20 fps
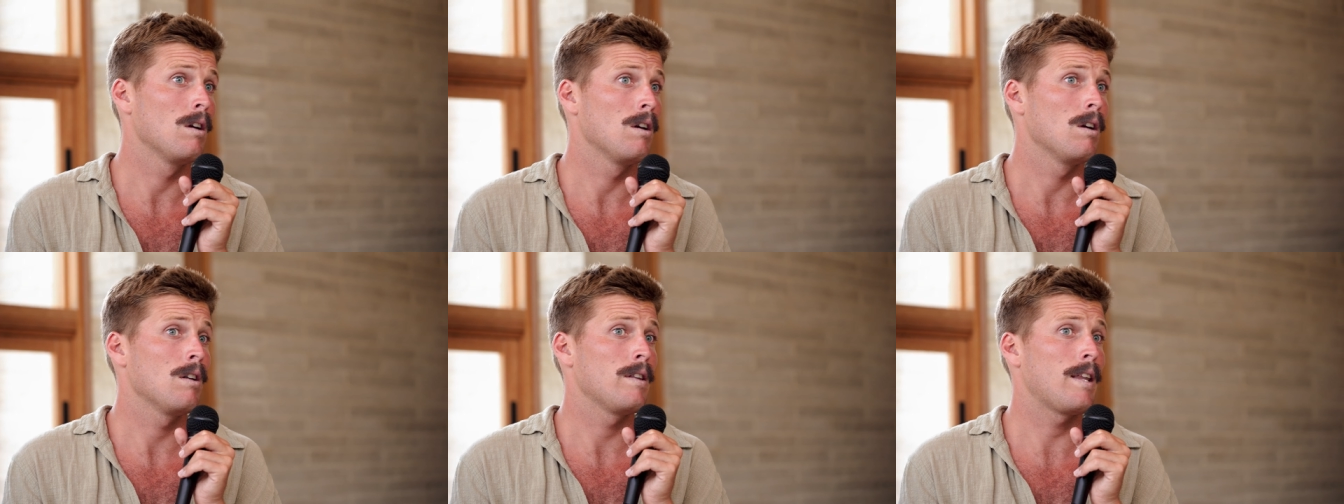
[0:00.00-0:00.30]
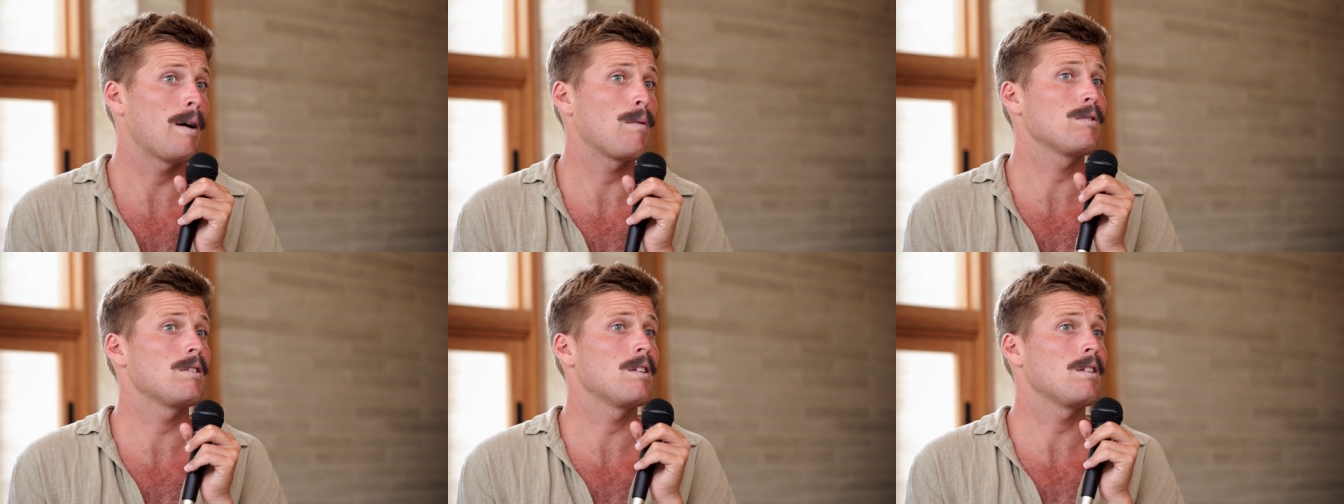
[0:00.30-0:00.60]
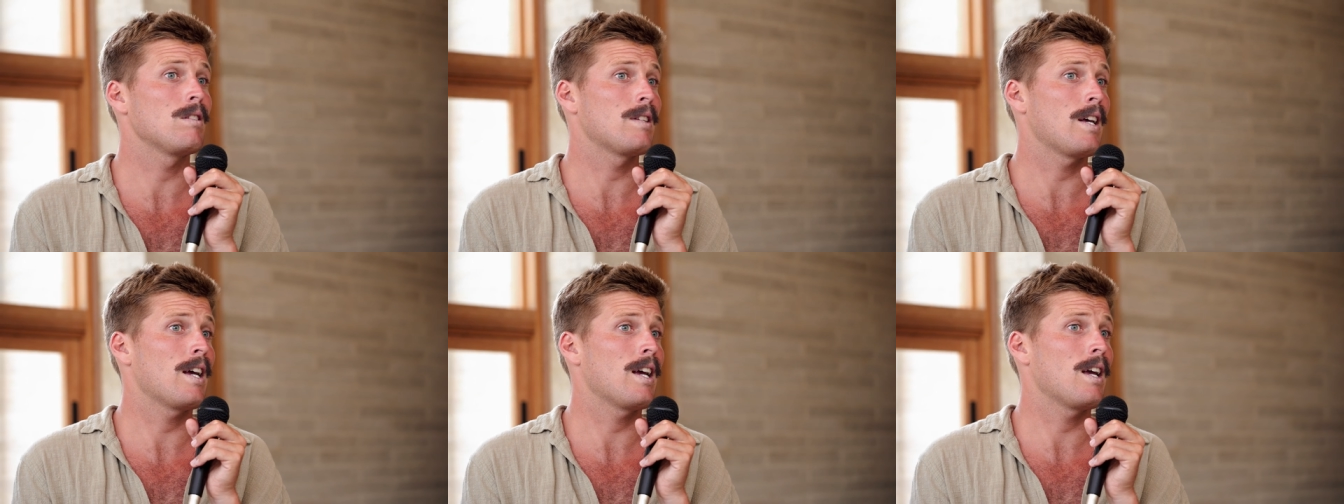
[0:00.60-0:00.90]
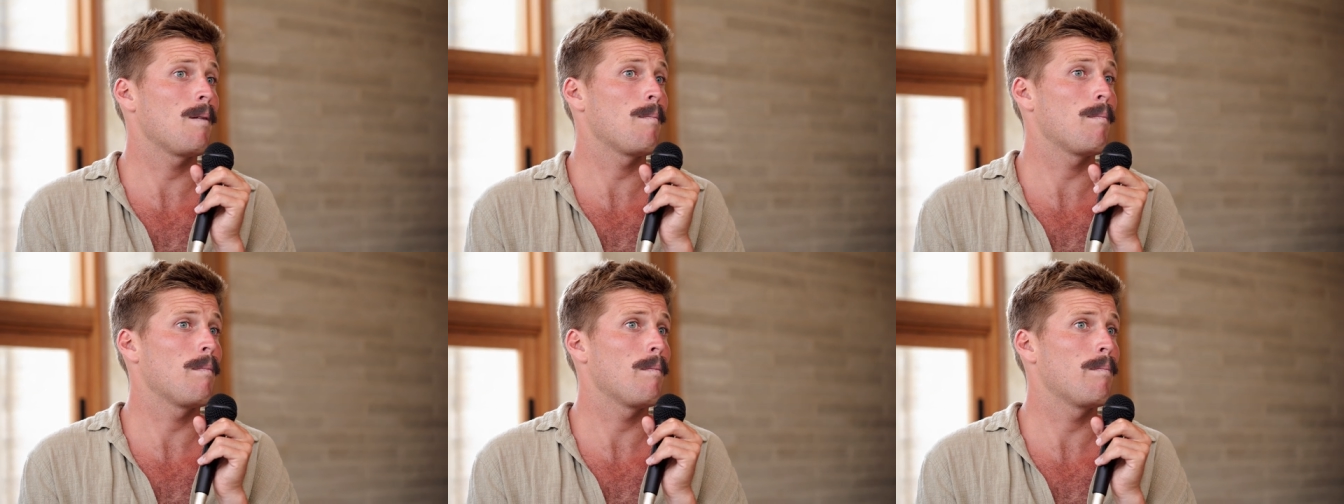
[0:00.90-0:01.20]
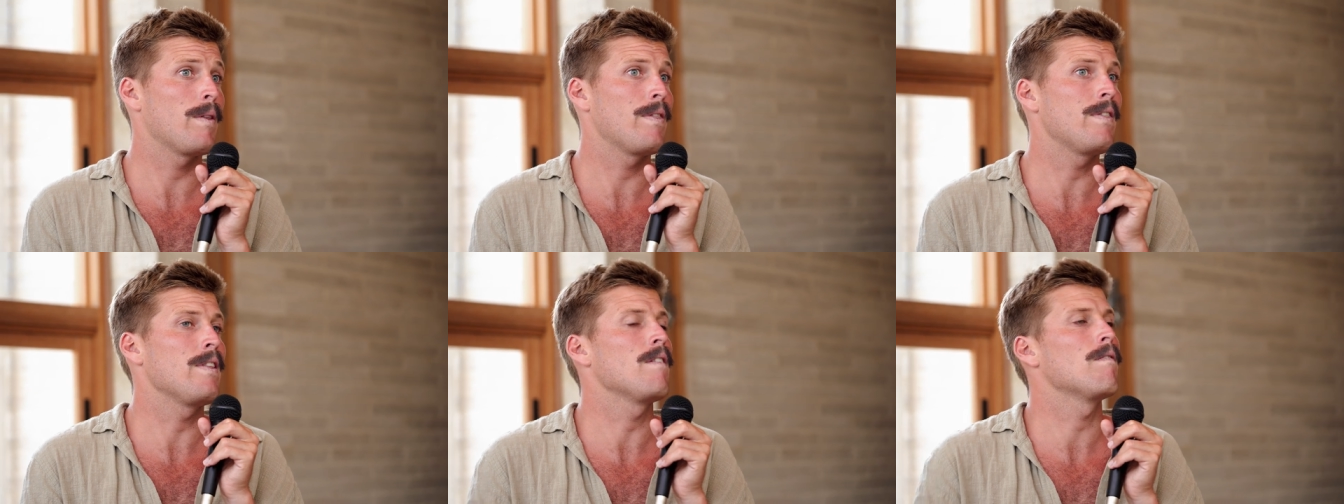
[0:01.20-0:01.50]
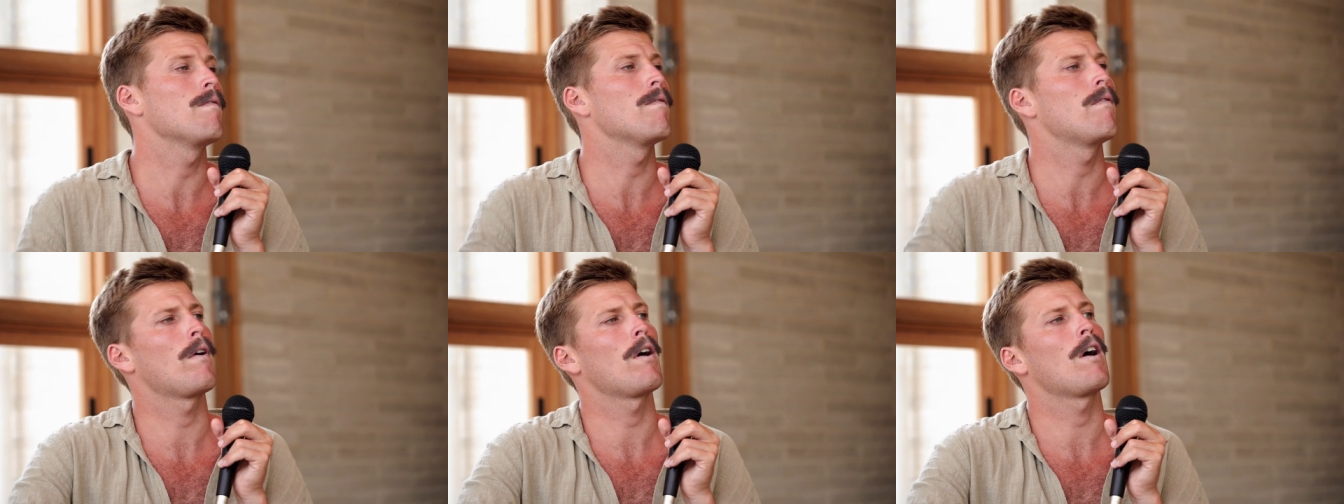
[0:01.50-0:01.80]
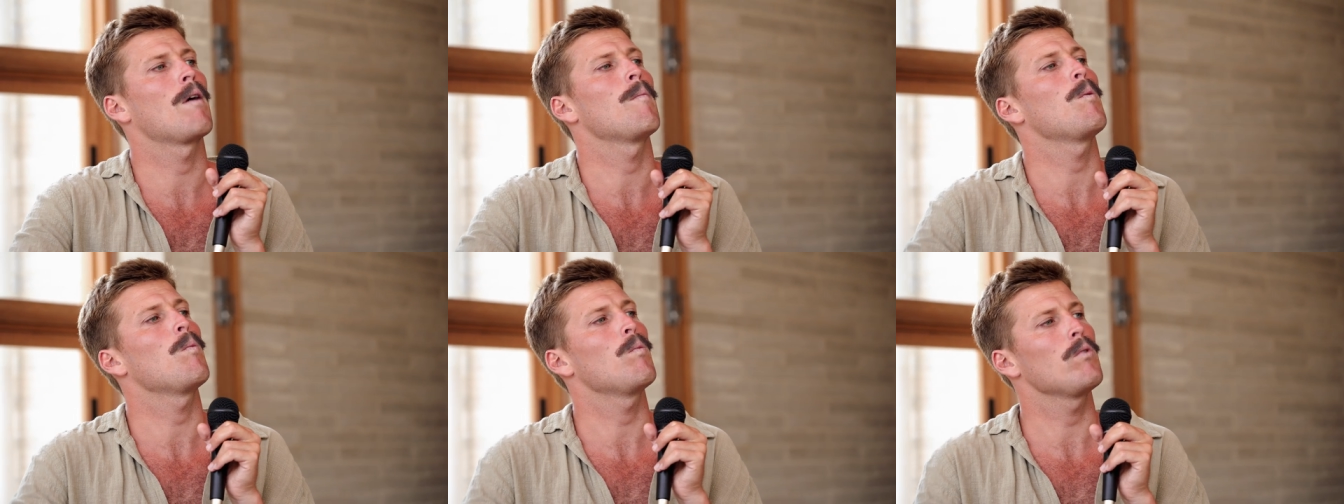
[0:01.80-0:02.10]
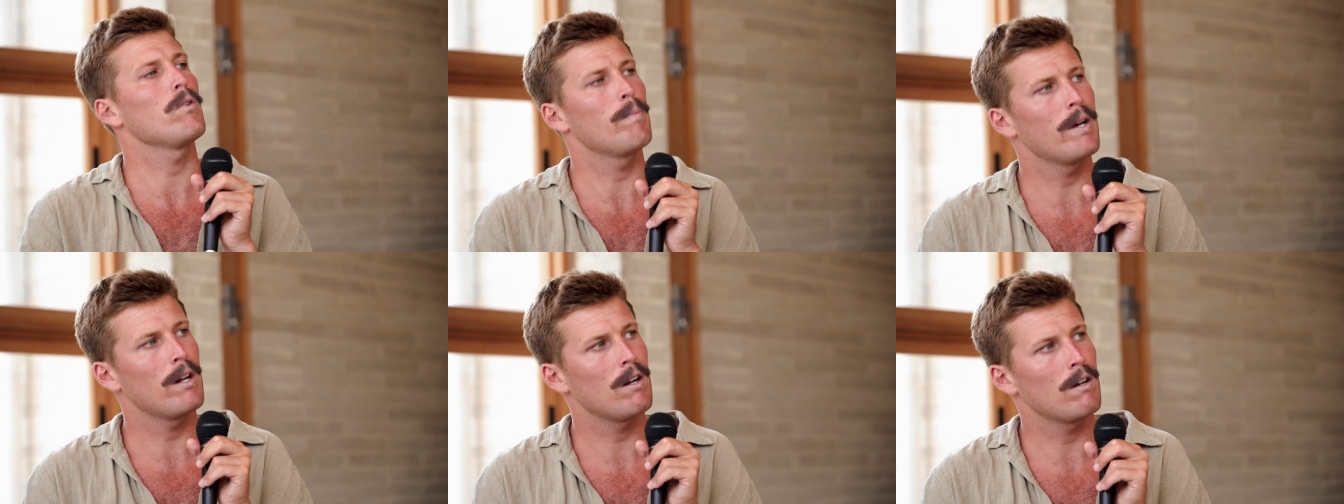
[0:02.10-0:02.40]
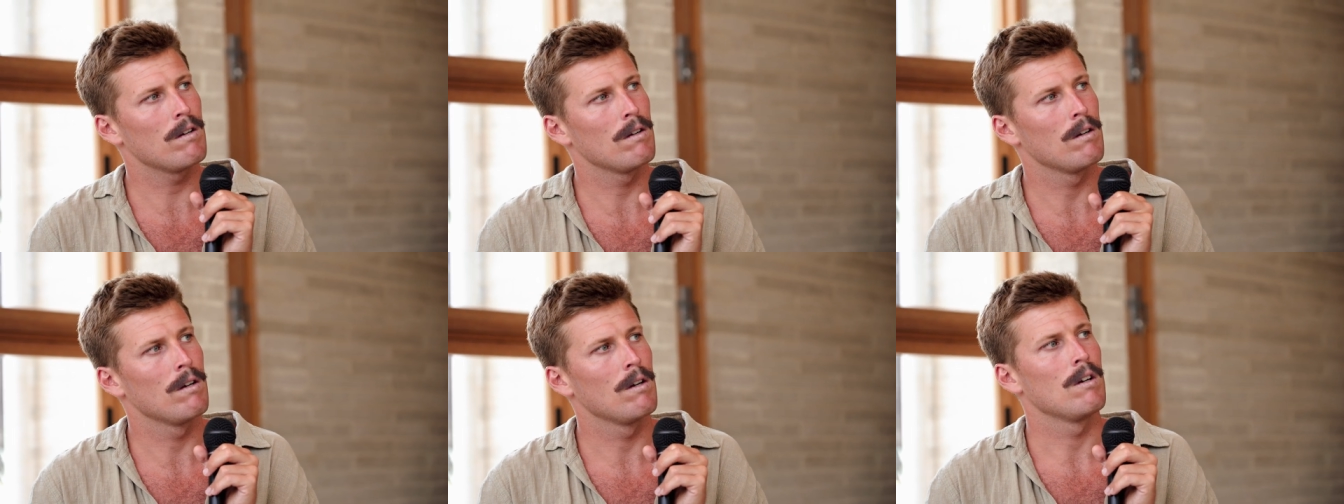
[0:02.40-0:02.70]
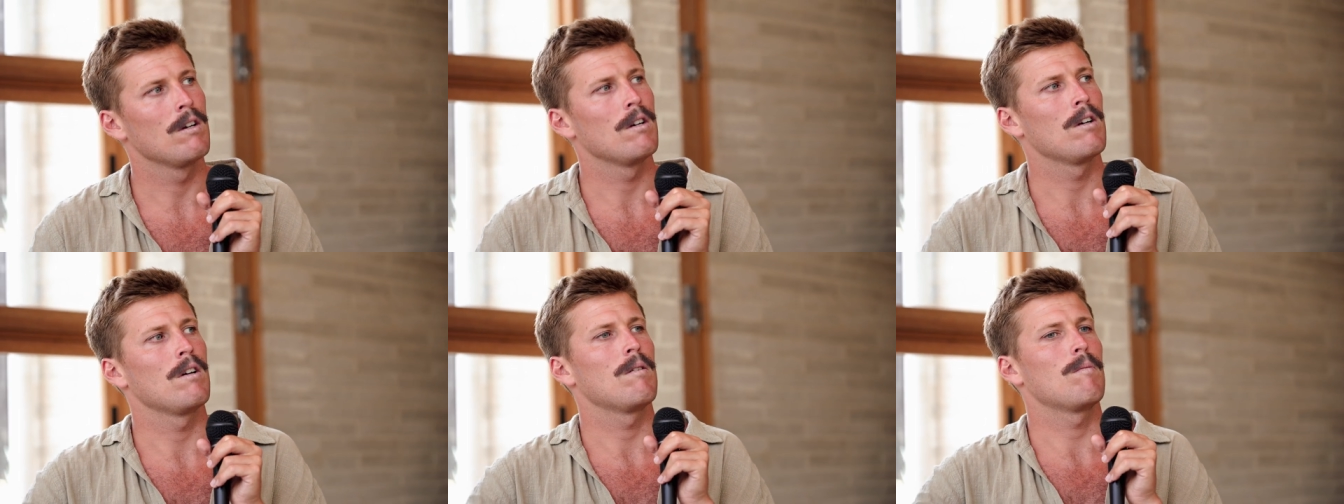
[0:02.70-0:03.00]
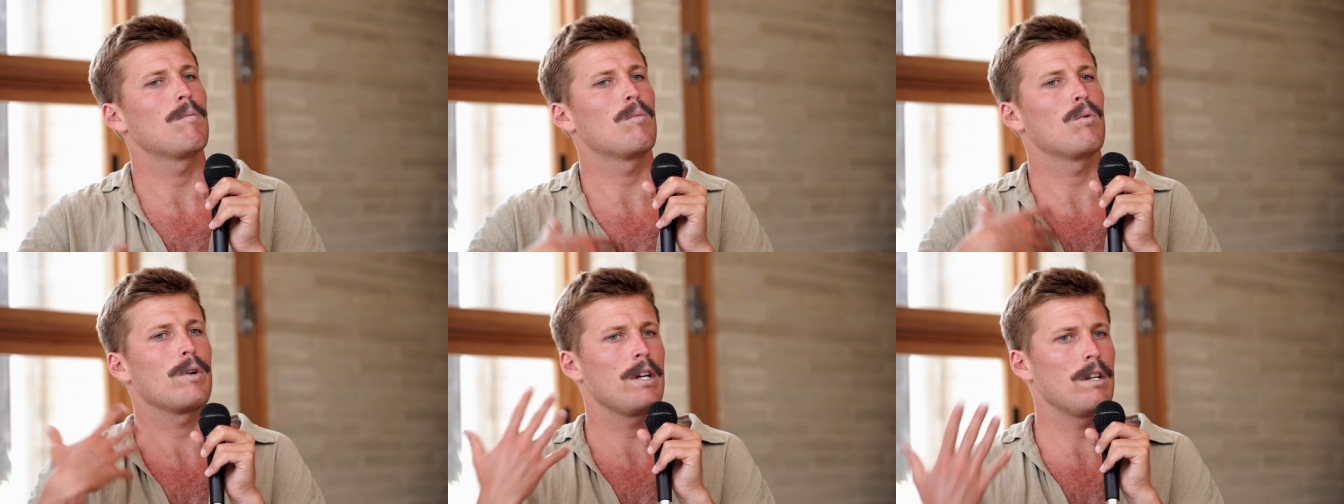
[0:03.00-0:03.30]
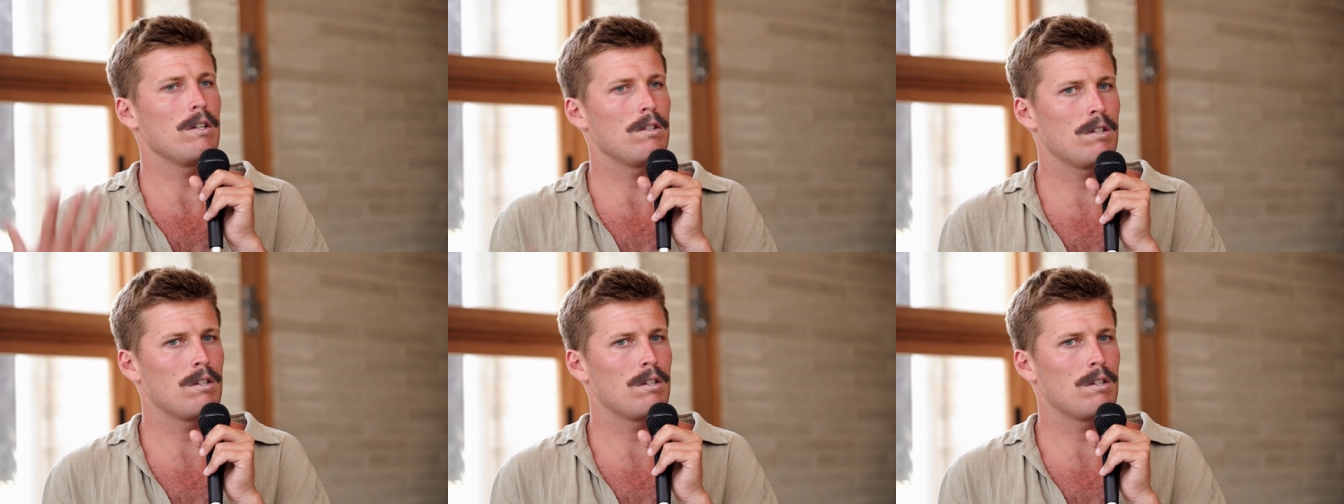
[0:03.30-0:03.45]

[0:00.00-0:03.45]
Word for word: Yeah. That was the same, but the environment was better, more mm.